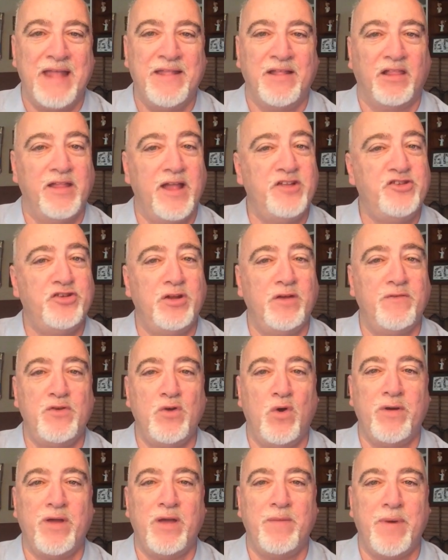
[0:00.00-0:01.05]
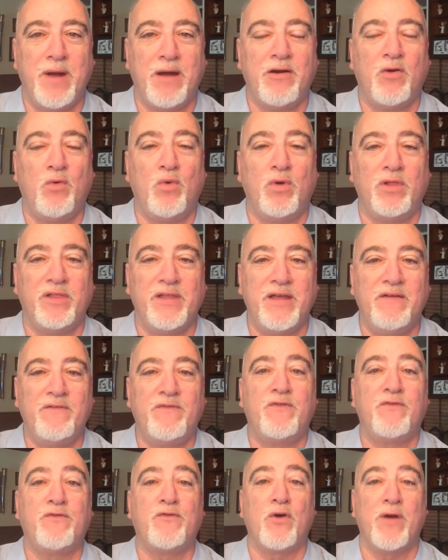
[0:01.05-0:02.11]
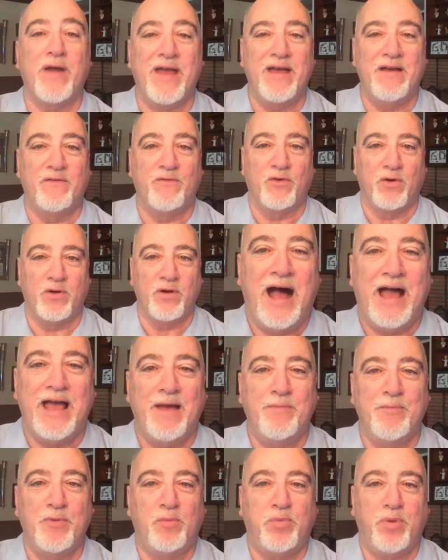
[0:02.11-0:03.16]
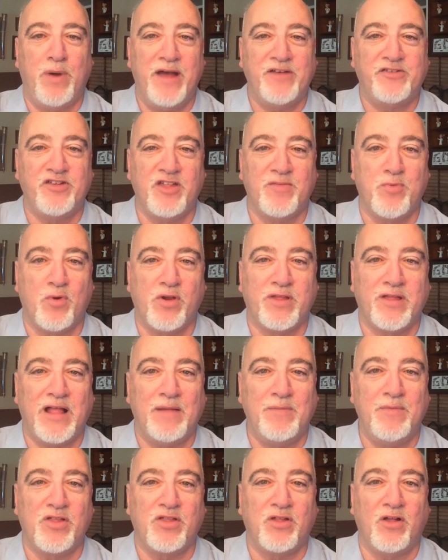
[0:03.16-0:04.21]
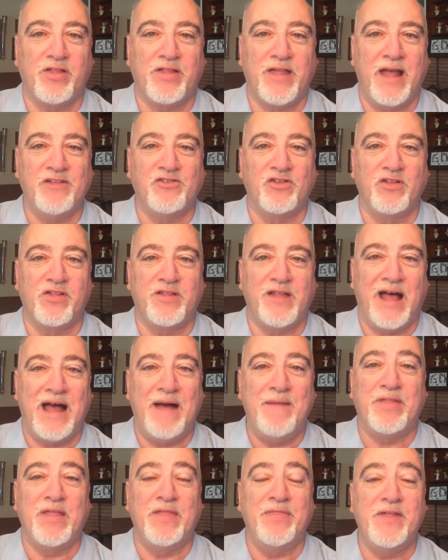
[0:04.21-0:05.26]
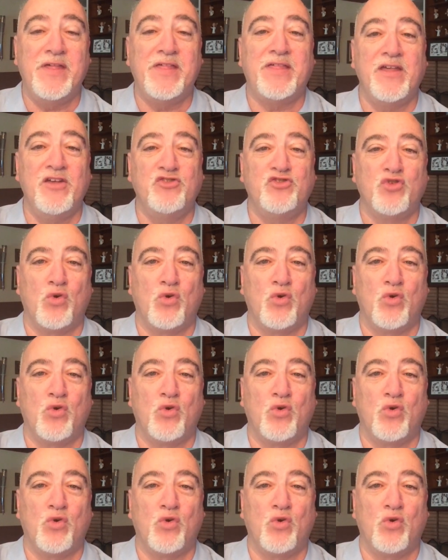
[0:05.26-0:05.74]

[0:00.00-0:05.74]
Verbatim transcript: and the legend of Yogi Berra will live forever. Hi, I'm Bill Plaschke, sports columnist, Los Angeles Times, and this is